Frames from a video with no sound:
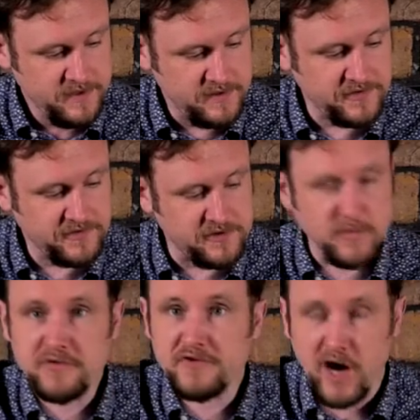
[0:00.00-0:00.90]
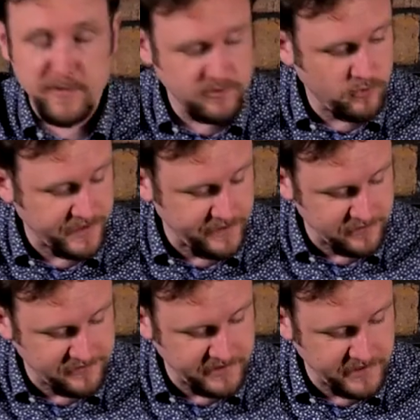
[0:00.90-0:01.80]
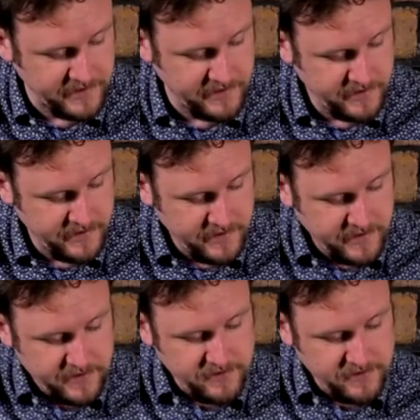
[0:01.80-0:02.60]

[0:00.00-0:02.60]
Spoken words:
This is the most common one, I will say.